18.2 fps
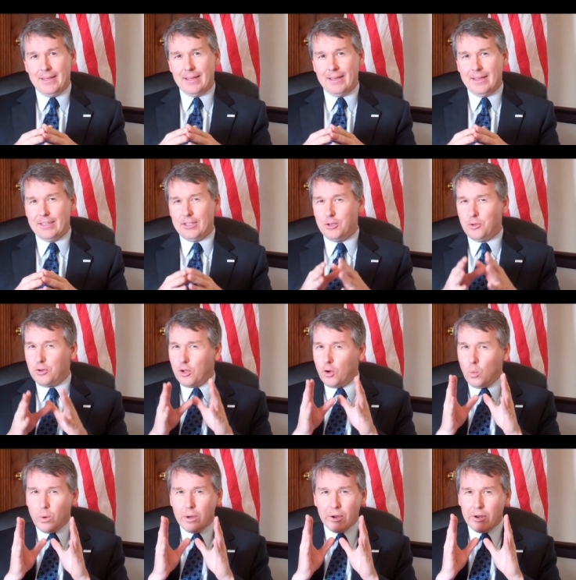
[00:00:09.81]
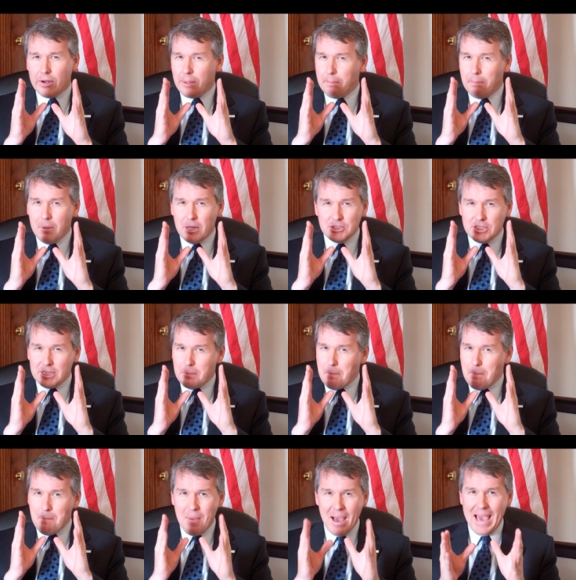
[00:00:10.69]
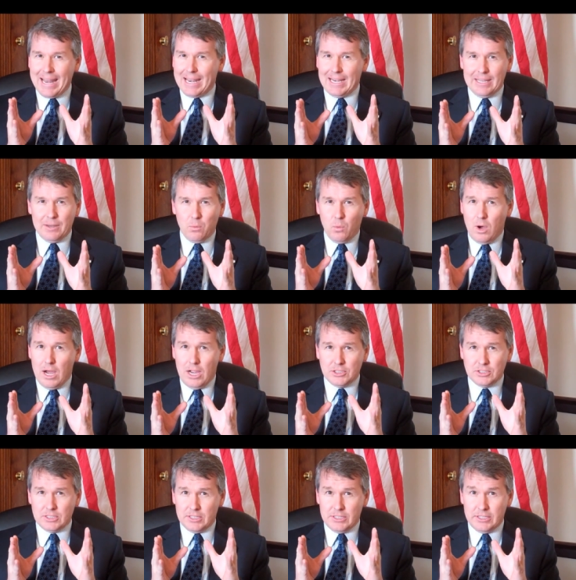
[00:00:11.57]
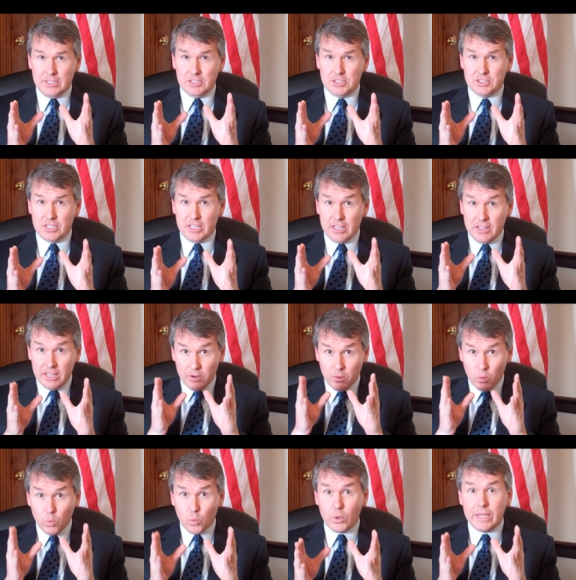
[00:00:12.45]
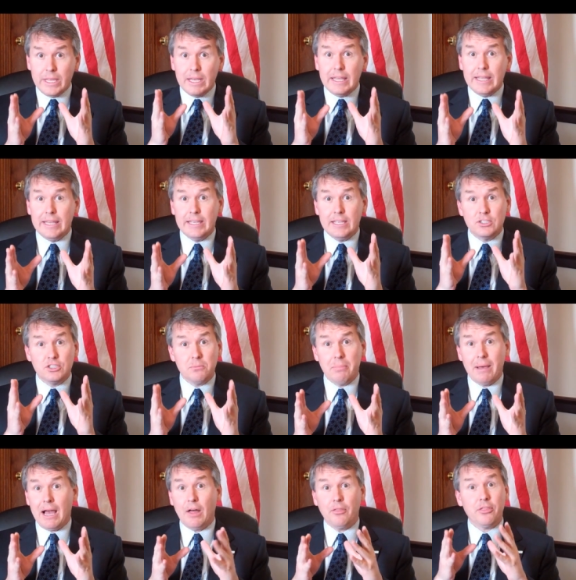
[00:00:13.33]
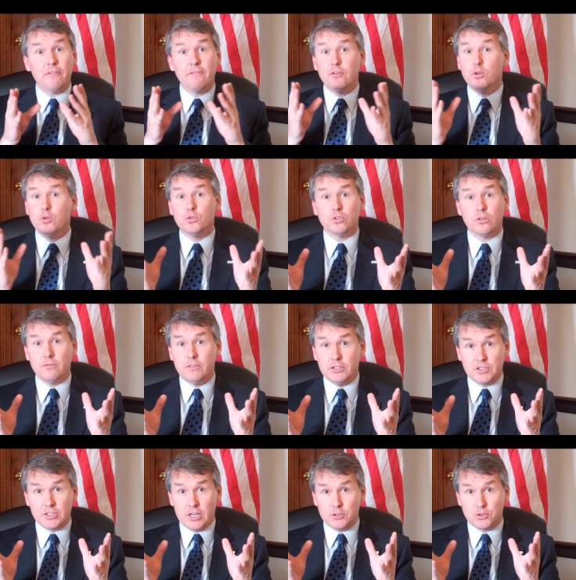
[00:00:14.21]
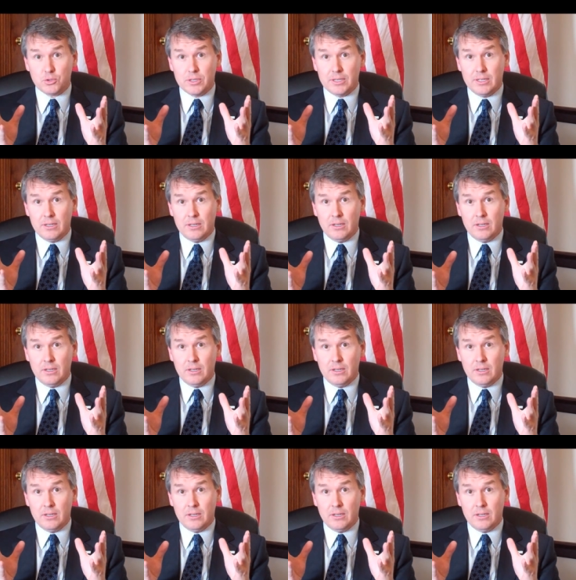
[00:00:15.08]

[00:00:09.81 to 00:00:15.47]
Uh, you know, we're in a budget battle in Washington, D.C., that really is about the future of this country.